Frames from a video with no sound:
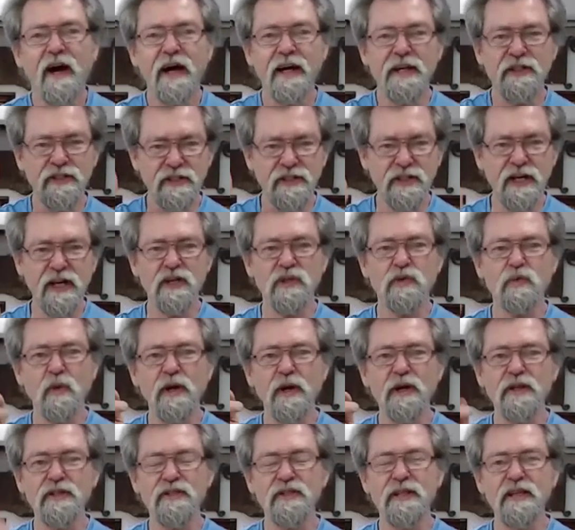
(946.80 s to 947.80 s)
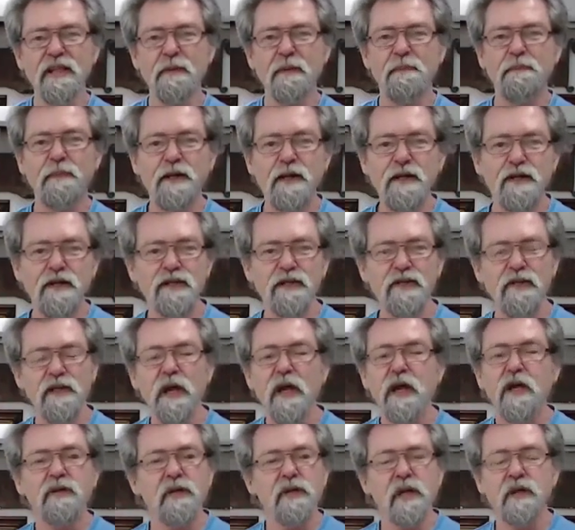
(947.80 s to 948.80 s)
I just want to see the pictures.
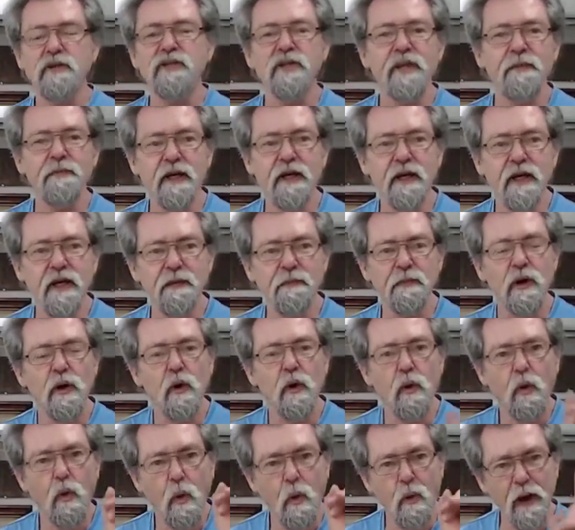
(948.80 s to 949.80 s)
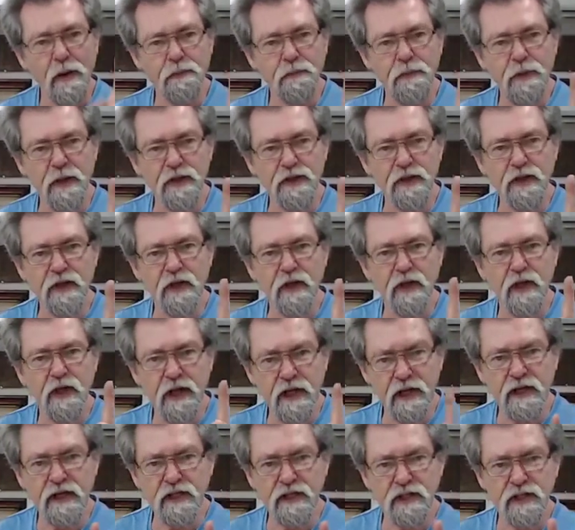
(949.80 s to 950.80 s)
Don't send me a heap, one picture
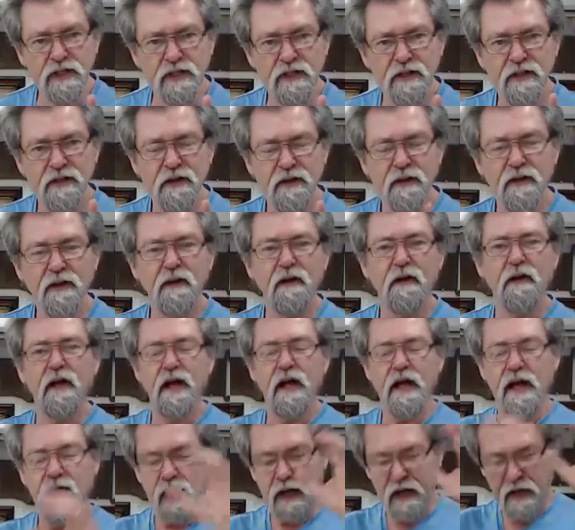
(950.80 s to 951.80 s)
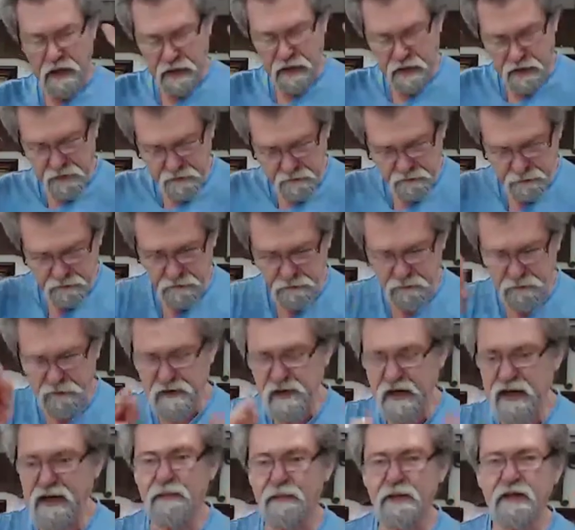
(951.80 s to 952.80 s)
each.
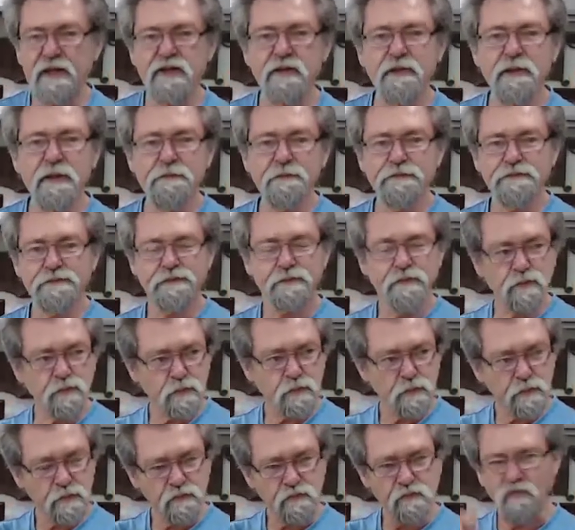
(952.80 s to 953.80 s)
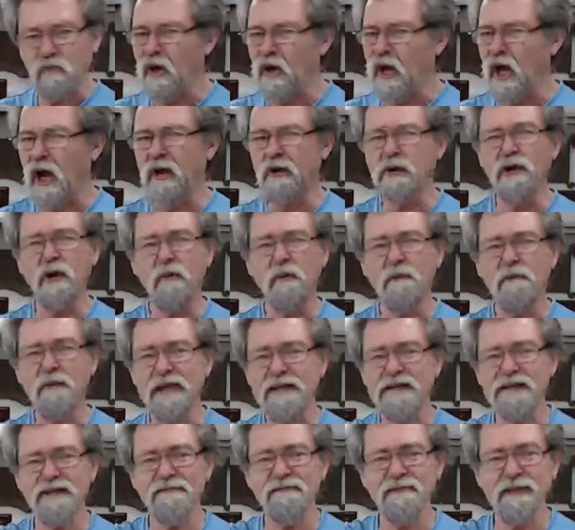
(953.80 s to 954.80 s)
Send them in to me. I'll do a
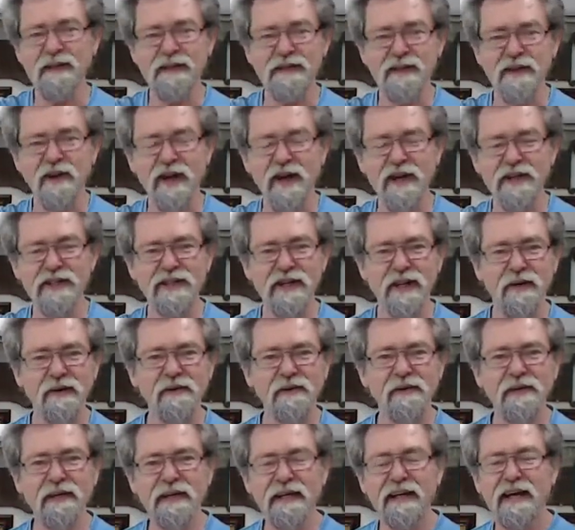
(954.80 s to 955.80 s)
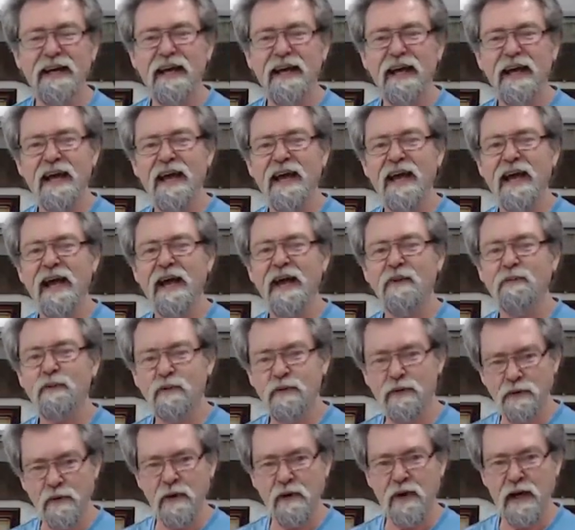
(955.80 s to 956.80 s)
massive big slideshow and
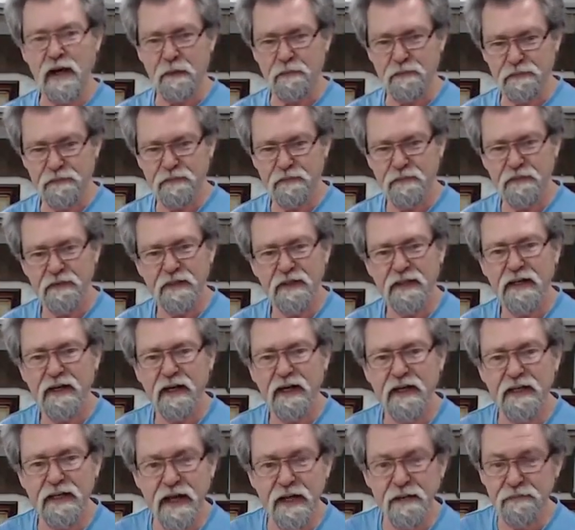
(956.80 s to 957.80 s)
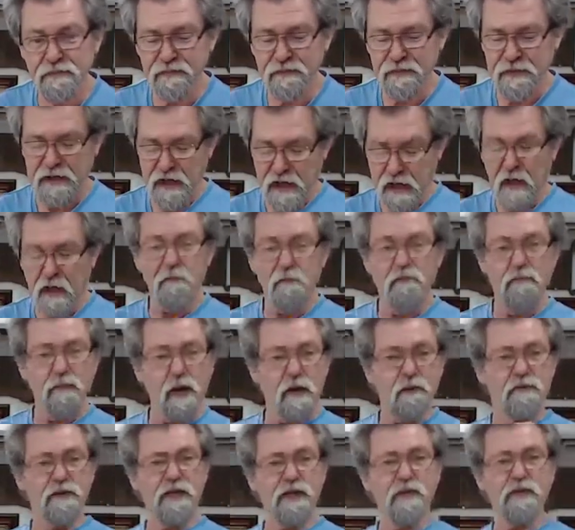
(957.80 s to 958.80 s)
we'll throw it up. Okay?
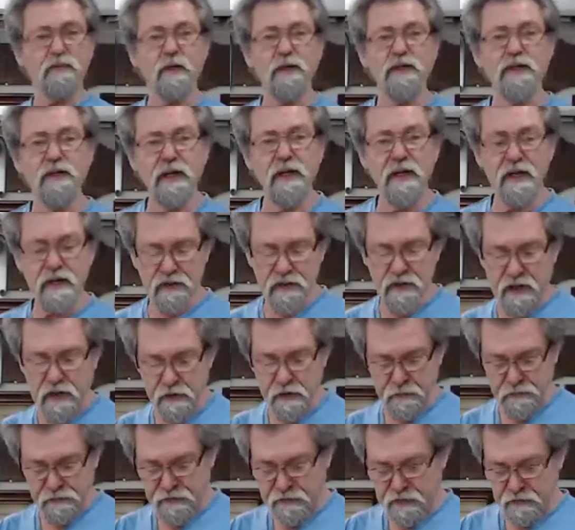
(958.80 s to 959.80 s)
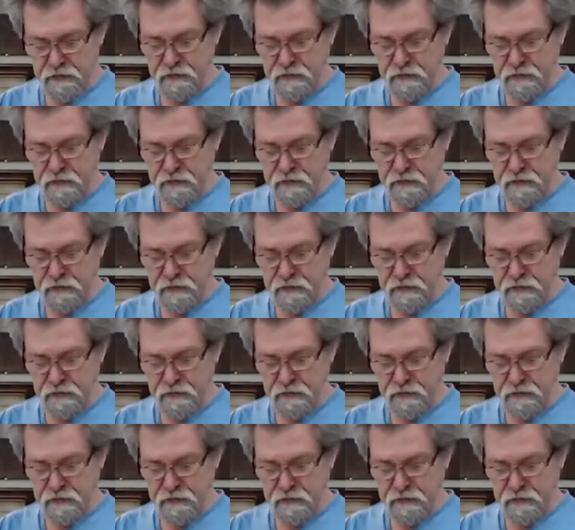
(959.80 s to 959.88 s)
Bob, just what you needed to know.